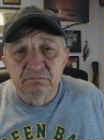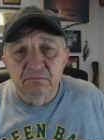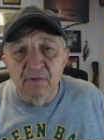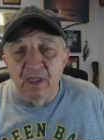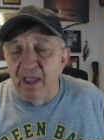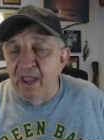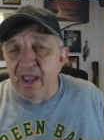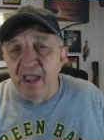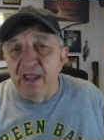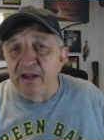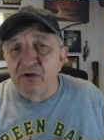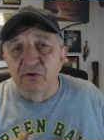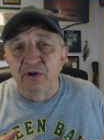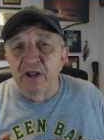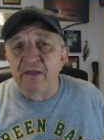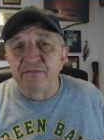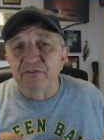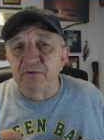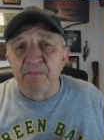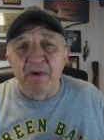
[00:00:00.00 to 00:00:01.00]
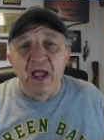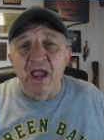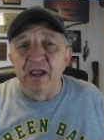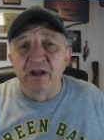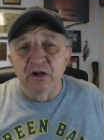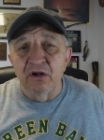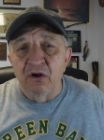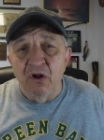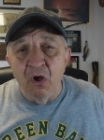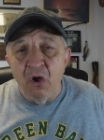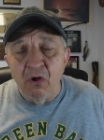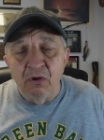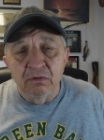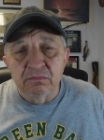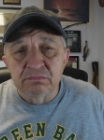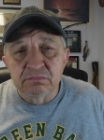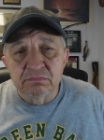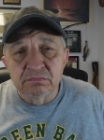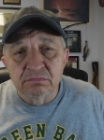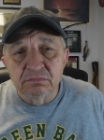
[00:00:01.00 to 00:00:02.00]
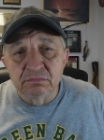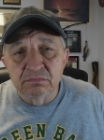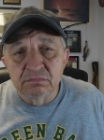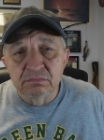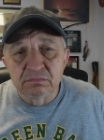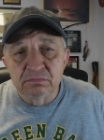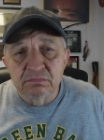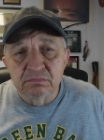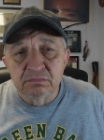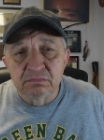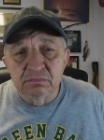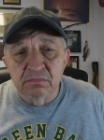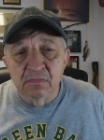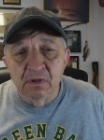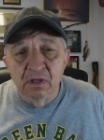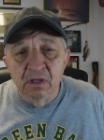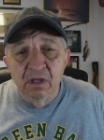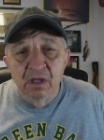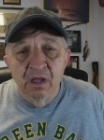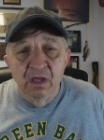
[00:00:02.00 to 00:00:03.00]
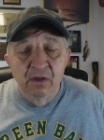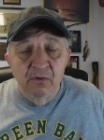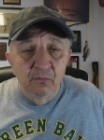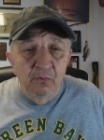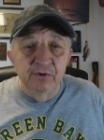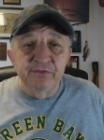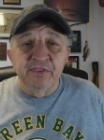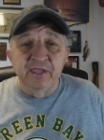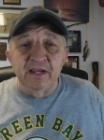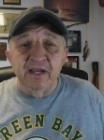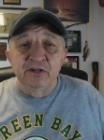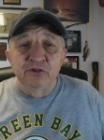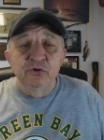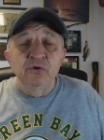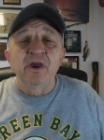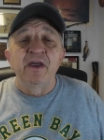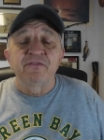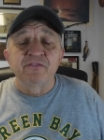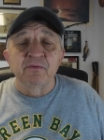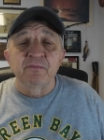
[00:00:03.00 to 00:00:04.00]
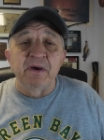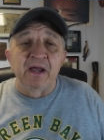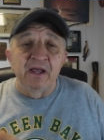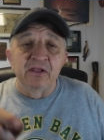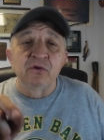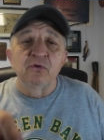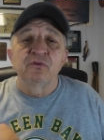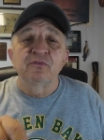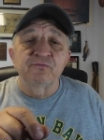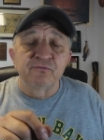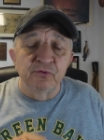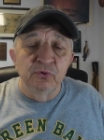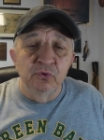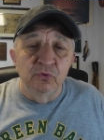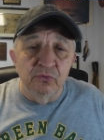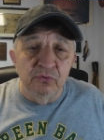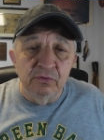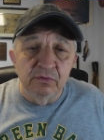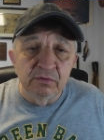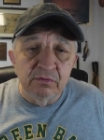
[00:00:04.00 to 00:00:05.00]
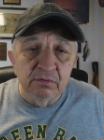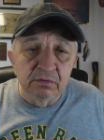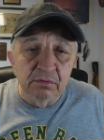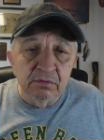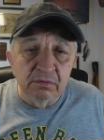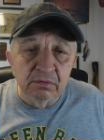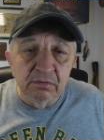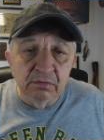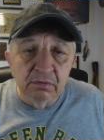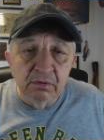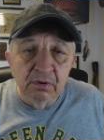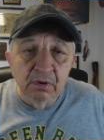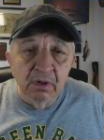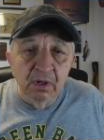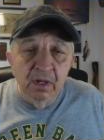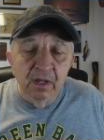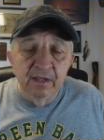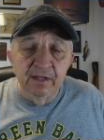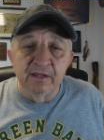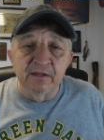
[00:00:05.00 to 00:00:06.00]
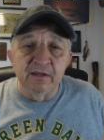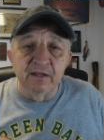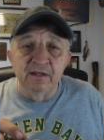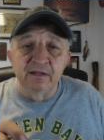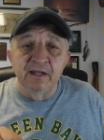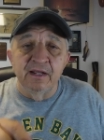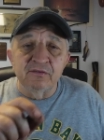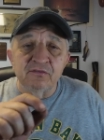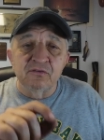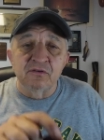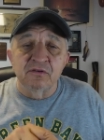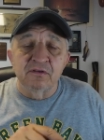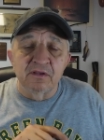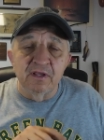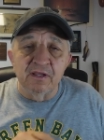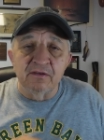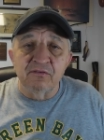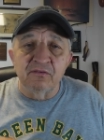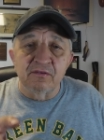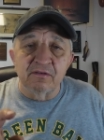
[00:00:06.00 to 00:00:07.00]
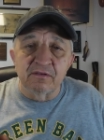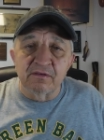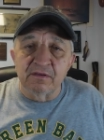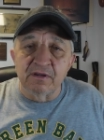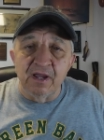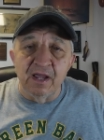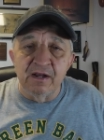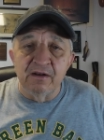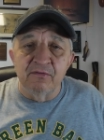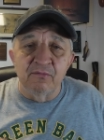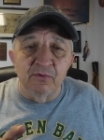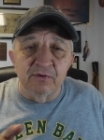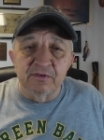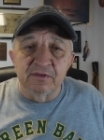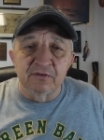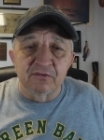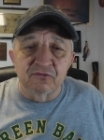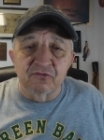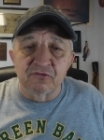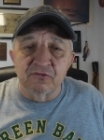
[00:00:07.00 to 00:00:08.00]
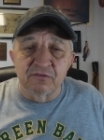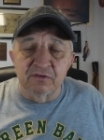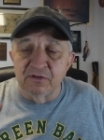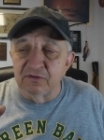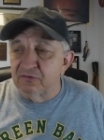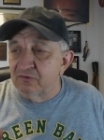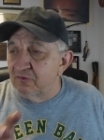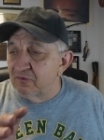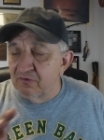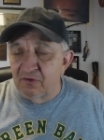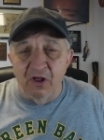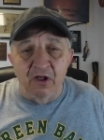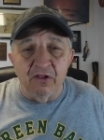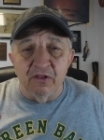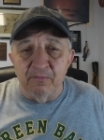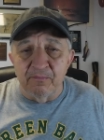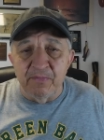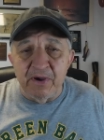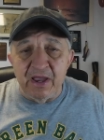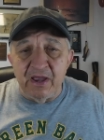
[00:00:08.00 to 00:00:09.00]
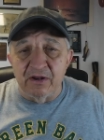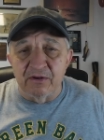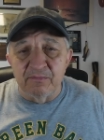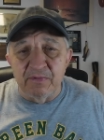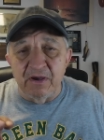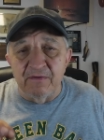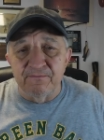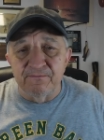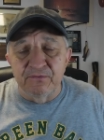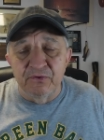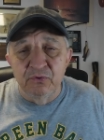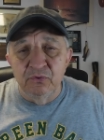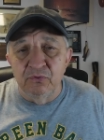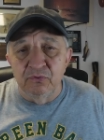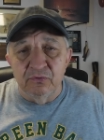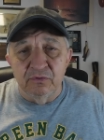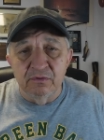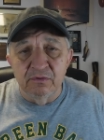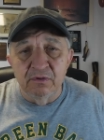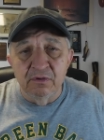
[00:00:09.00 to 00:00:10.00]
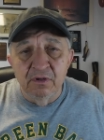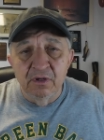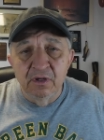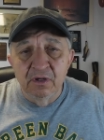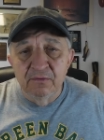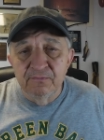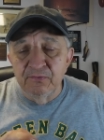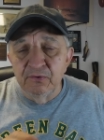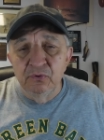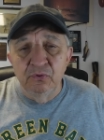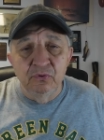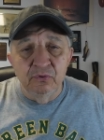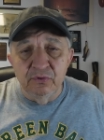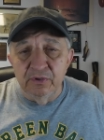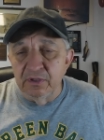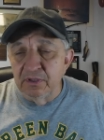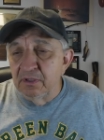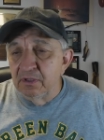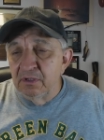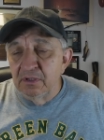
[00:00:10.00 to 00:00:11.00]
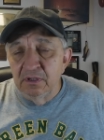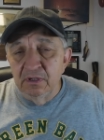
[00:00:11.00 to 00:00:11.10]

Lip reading: I don't have to buy it at all. One thing I do have to buy, though, is food. And that's kind of what this is all about food. Food.